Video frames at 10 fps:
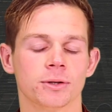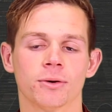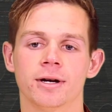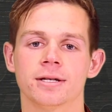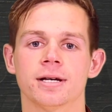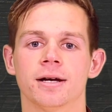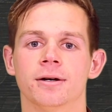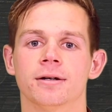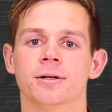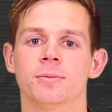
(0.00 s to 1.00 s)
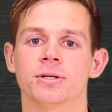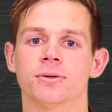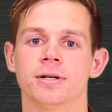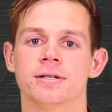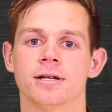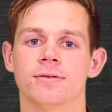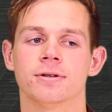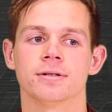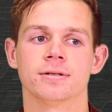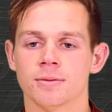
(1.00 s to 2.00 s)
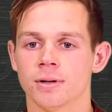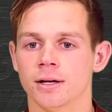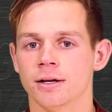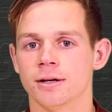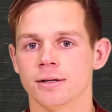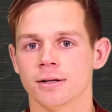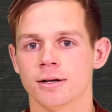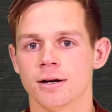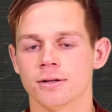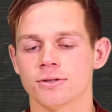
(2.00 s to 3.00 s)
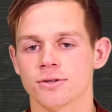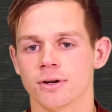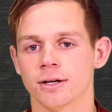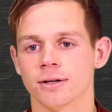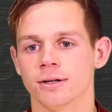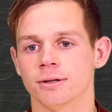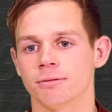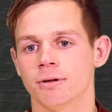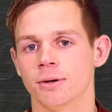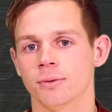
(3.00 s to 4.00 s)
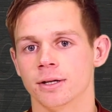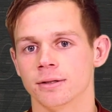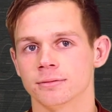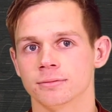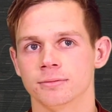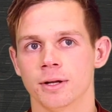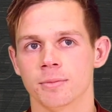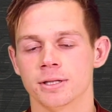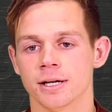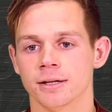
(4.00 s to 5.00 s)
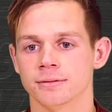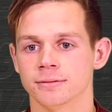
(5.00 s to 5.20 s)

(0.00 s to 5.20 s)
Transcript: Craig Tanner, number 27, play striker, right wing, number 10.